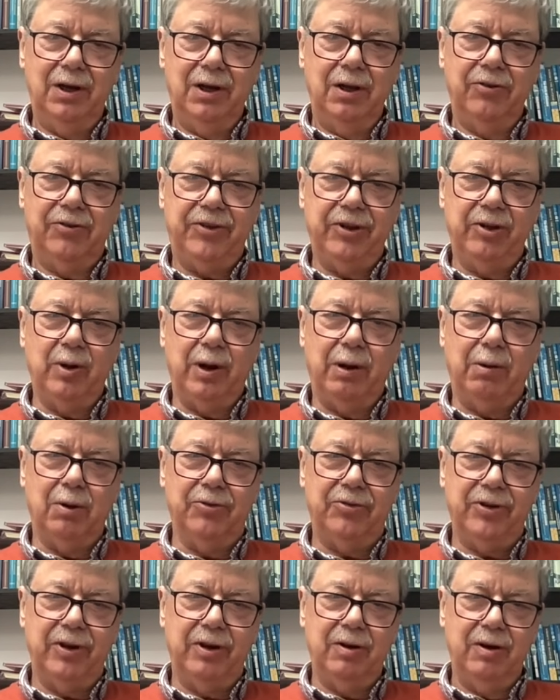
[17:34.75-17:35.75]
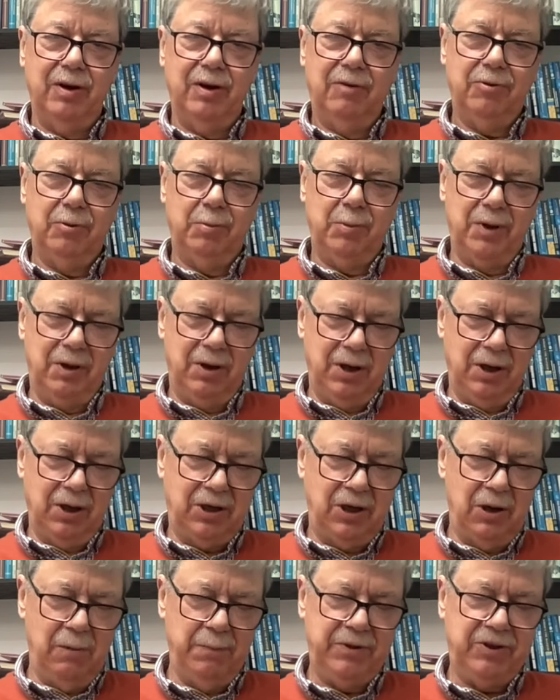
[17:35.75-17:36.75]
And so that was a, from a, a
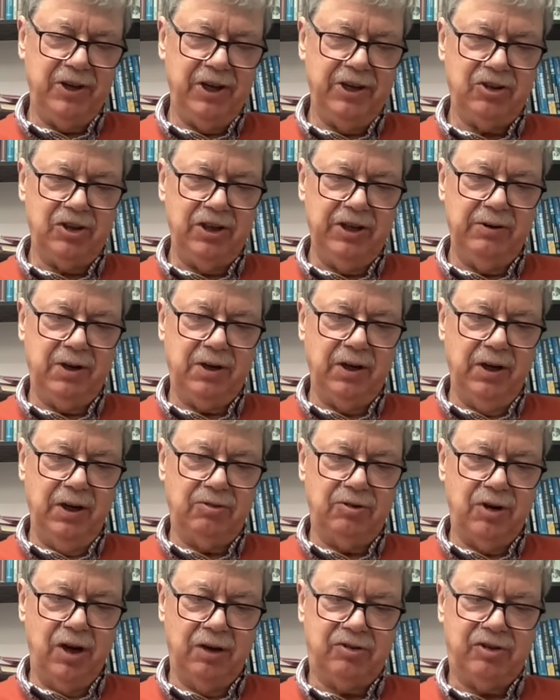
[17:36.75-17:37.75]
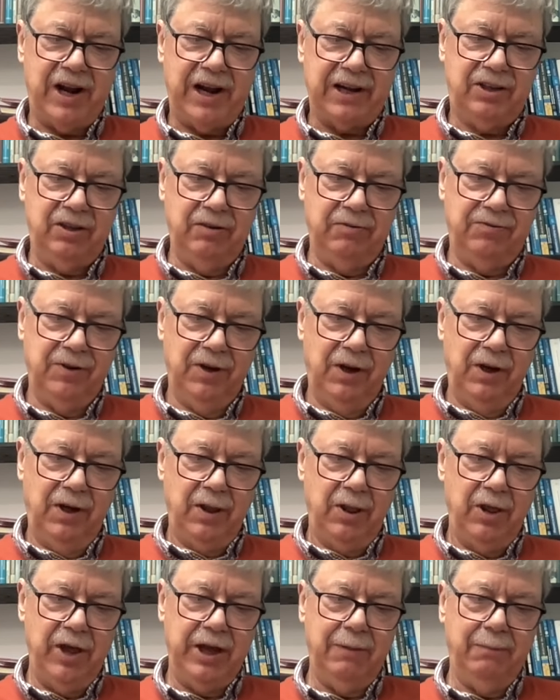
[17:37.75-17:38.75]
computationally attractive
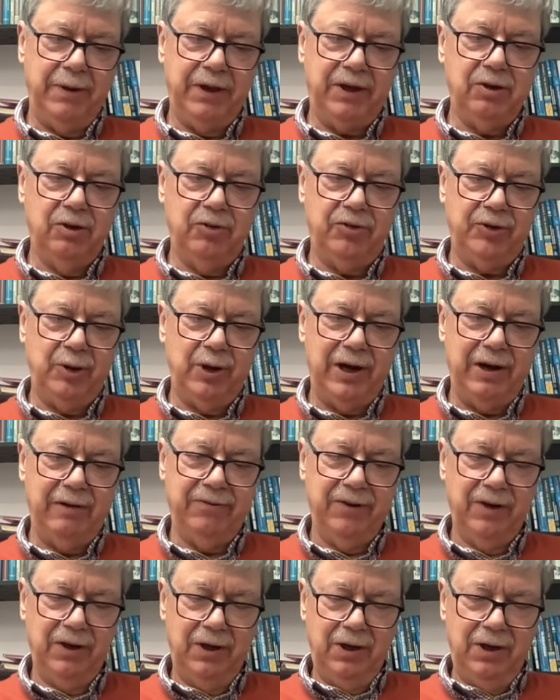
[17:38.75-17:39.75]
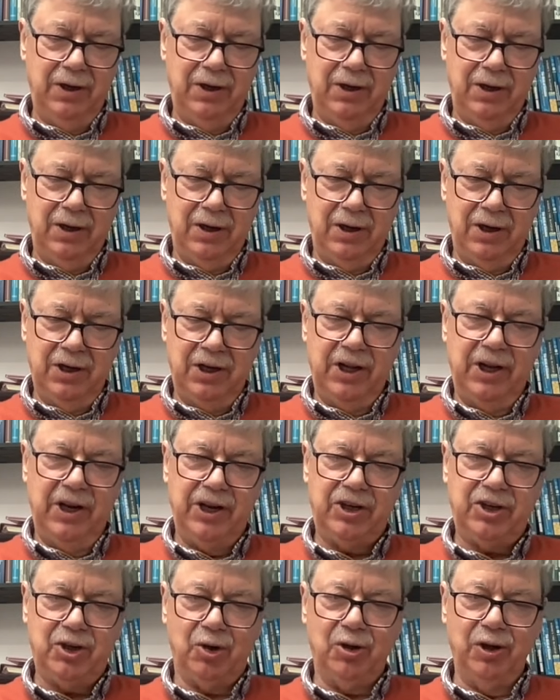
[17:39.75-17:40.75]
thing because you have an
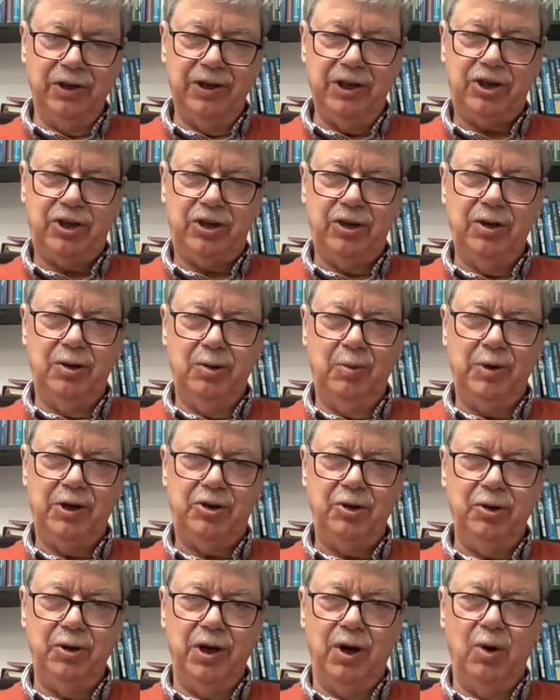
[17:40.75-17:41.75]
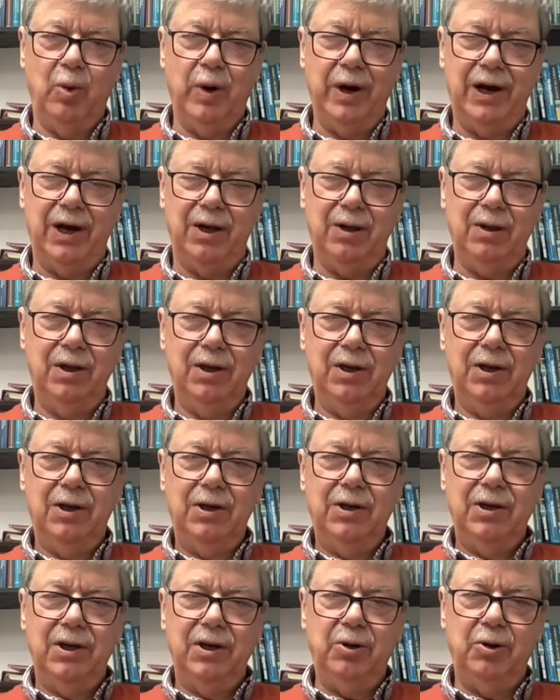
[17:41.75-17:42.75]
initial condition which you know well,
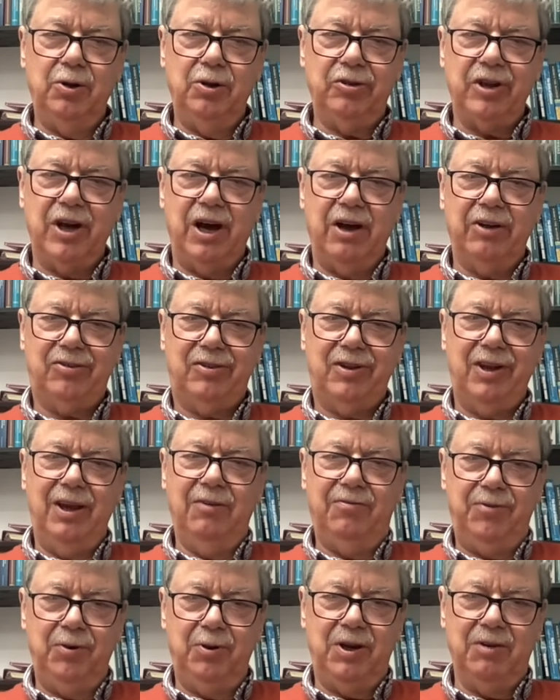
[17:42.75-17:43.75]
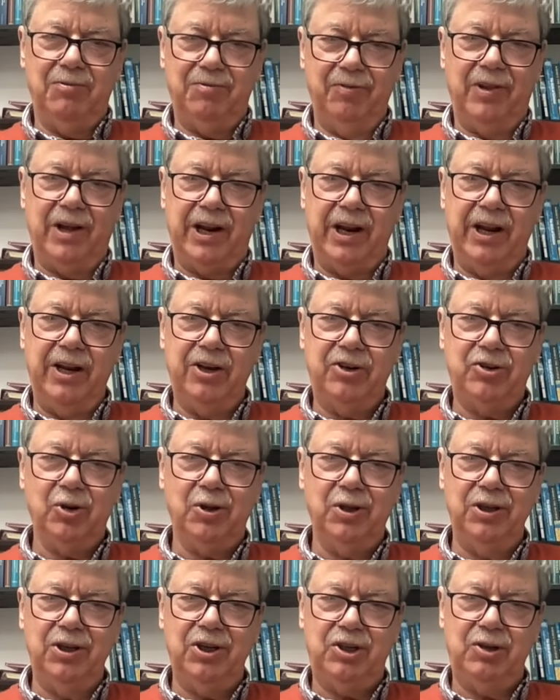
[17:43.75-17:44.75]
and you just ask if you've given that initial
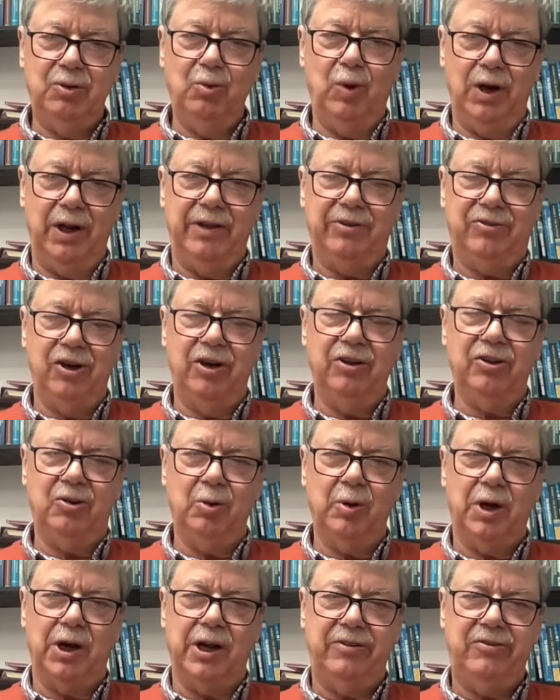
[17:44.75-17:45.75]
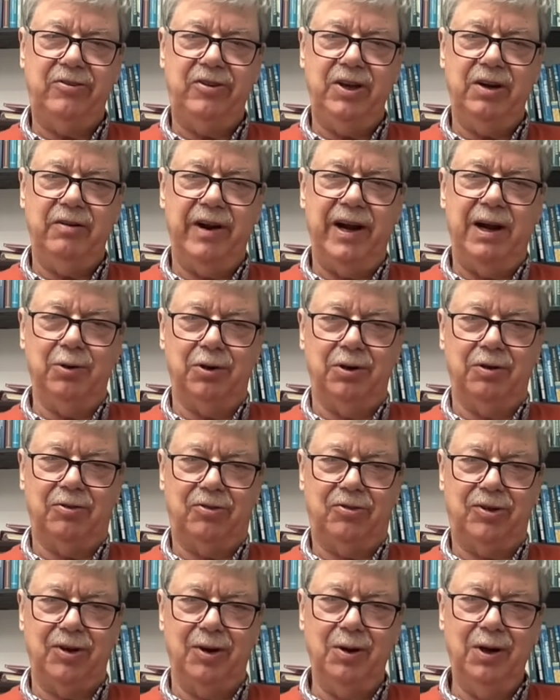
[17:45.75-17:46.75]
condition, will it turn to what I see around us?
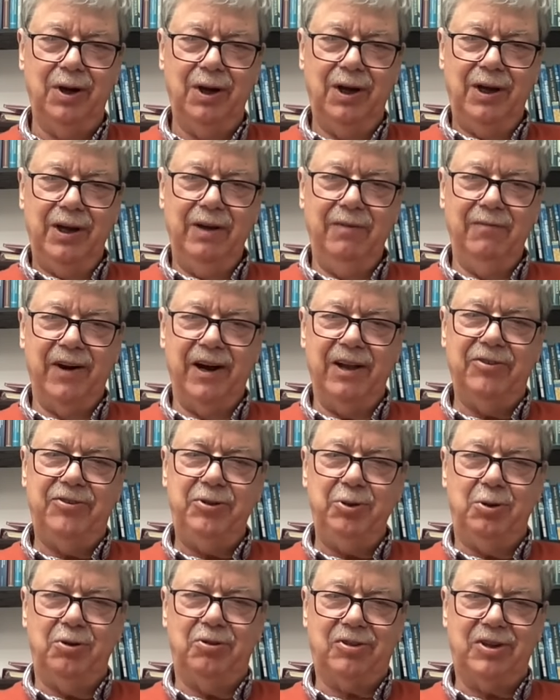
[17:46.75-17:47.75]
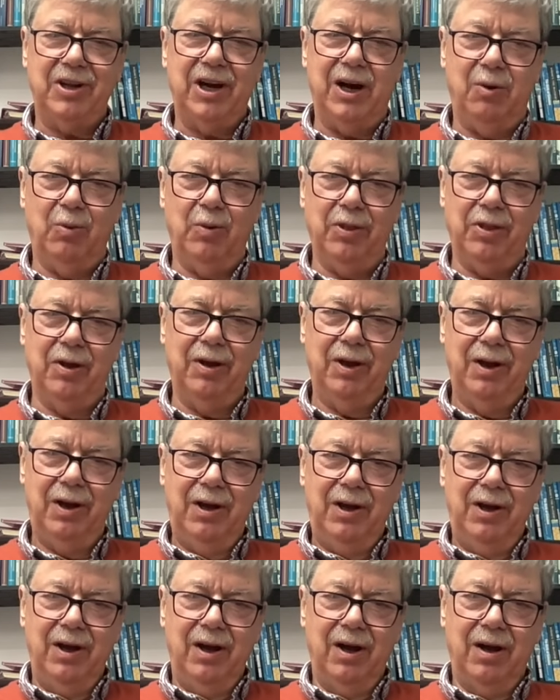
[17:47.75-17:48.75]
So it invites you to start with a
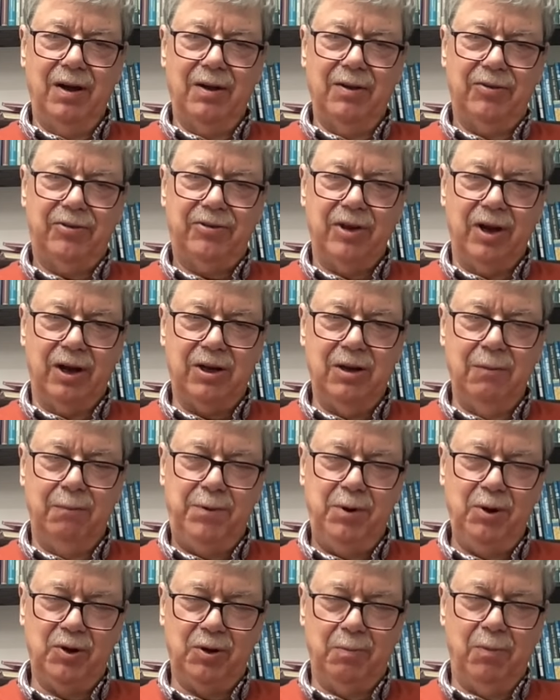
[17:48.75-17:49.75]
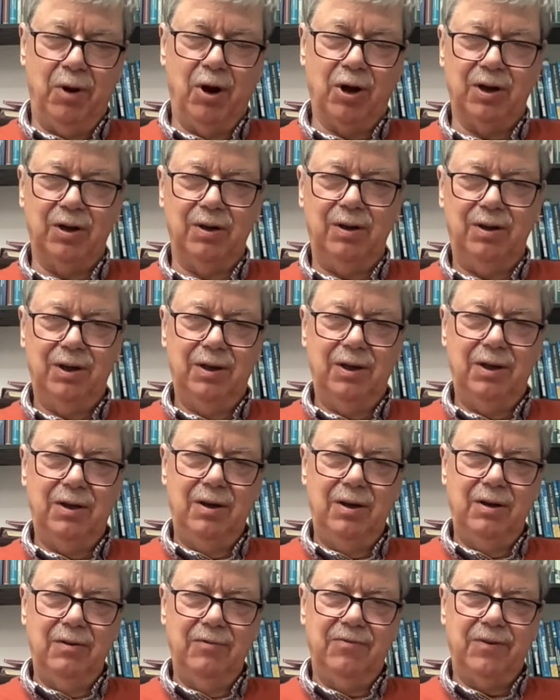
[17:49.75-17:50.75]
a, computer model
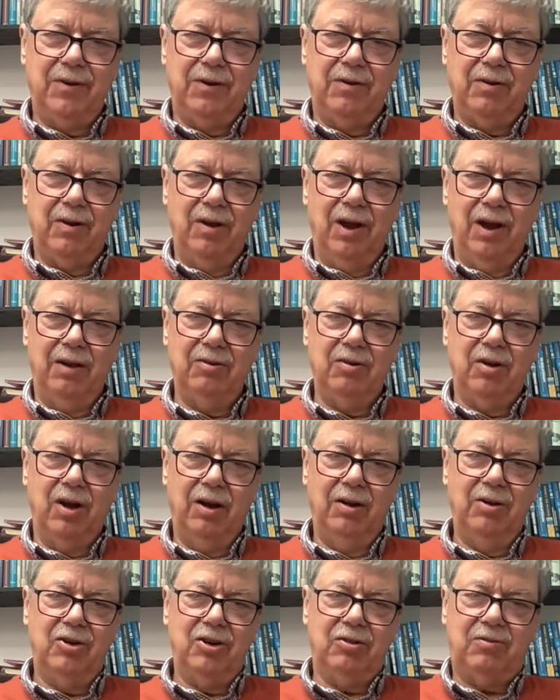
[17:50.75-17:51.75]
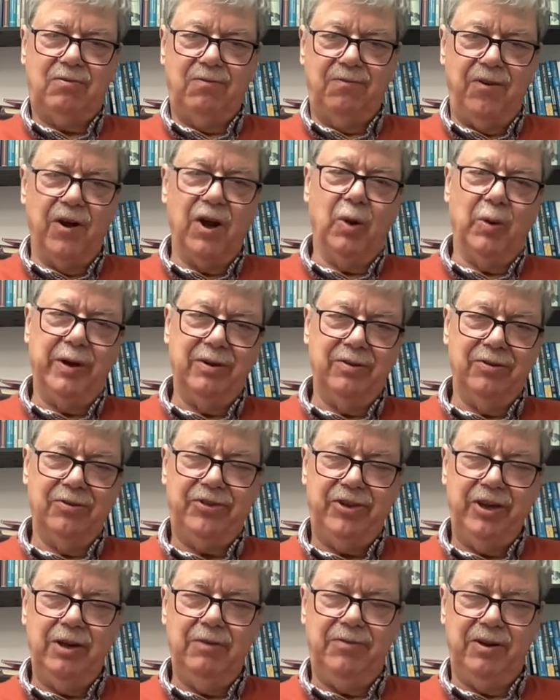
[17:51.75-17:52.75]
for and, and just follow it and
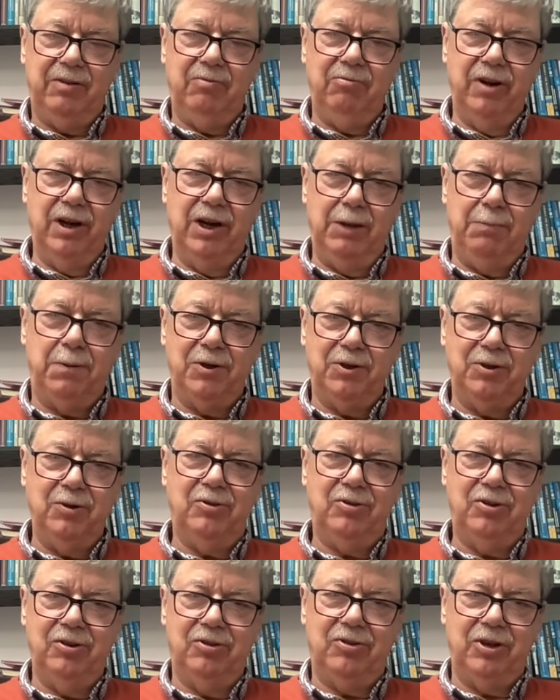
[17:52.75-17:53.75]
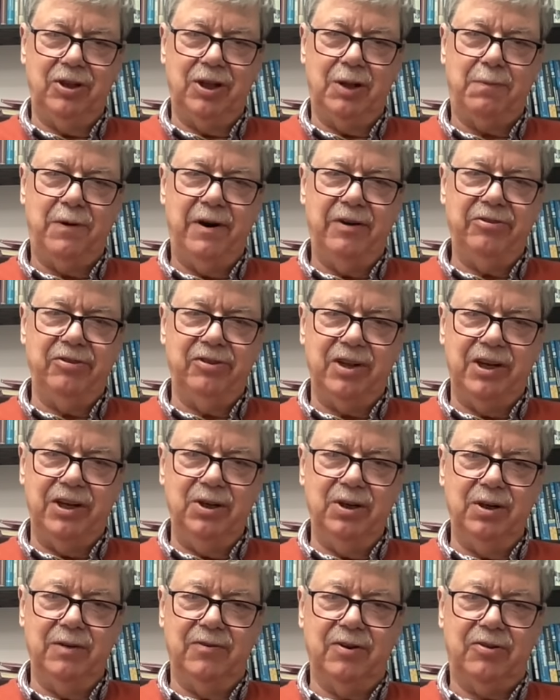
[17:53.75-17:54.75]
see if it really produces in the present day
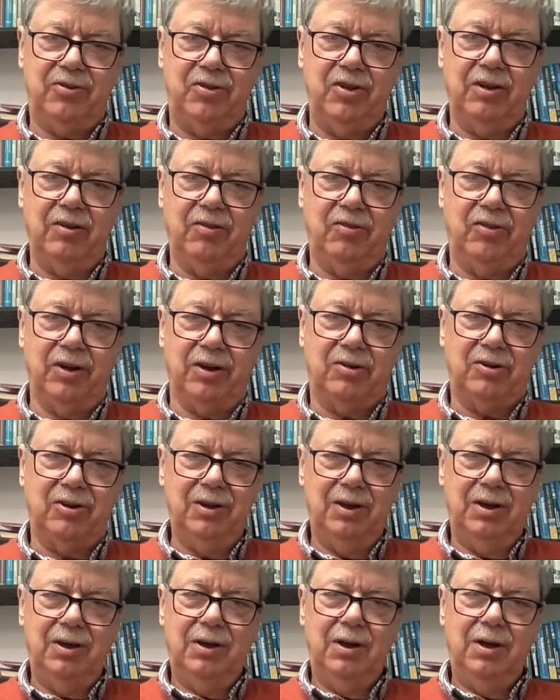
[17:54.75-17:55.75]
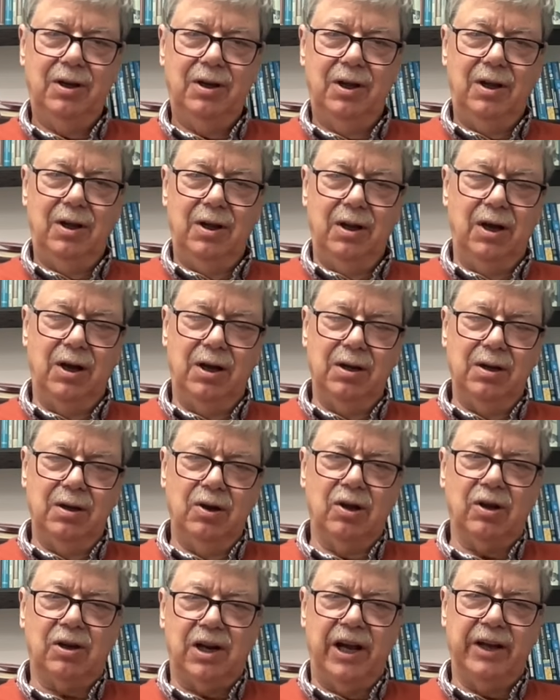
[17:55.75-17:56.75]
universe things that uh,
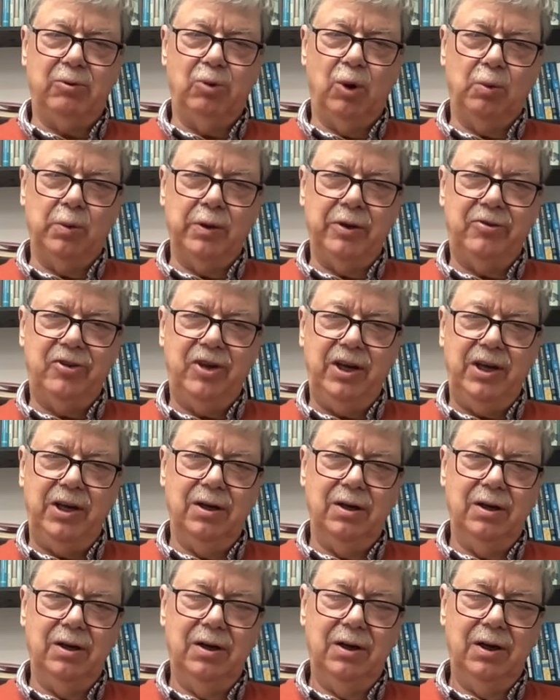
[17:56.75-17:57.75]
look like what we see.